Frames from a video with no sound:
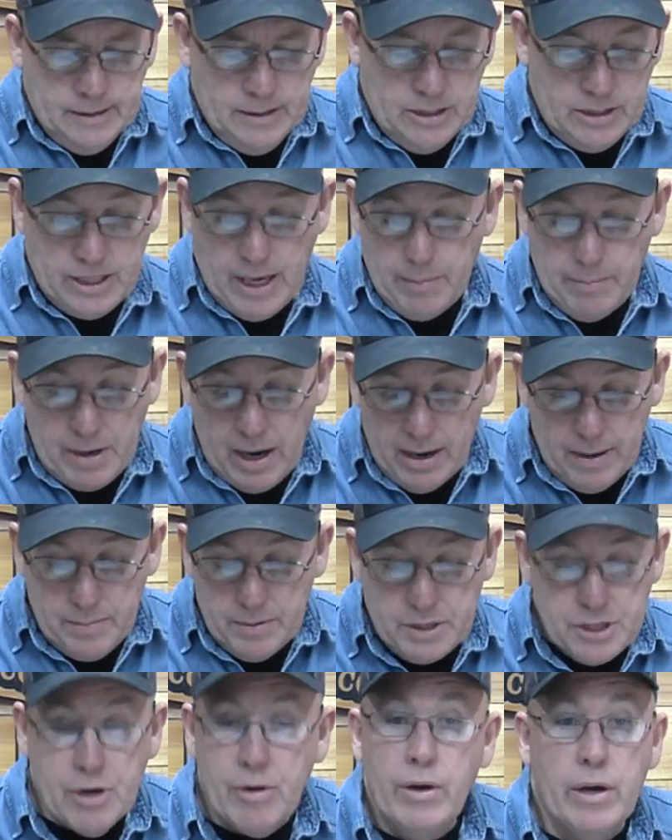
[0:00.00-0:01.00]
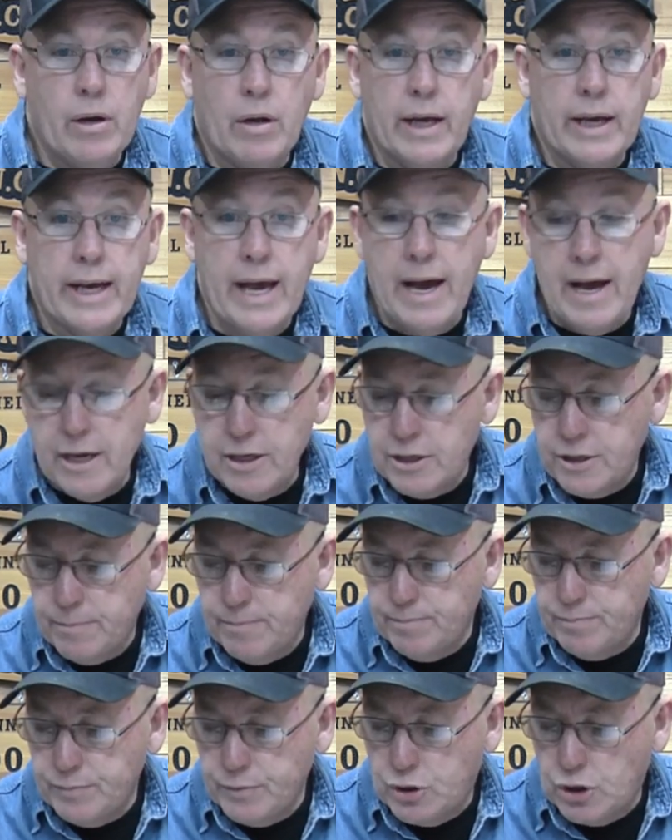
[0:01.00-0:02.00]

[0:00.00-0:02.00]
same kind of material, I guess.